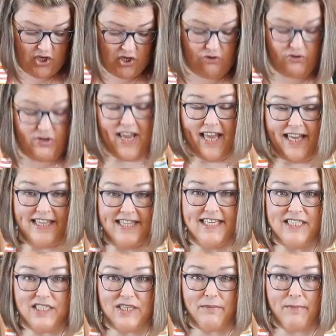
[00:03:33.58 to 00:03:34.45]
you take
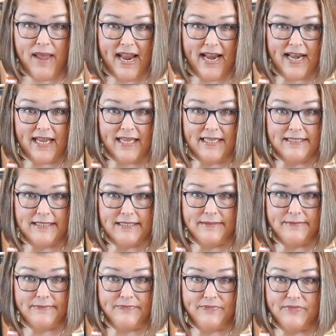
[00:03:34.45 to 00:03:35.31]
these tomatoes
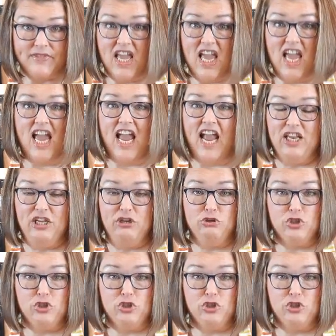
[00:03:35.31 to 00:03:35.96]
and you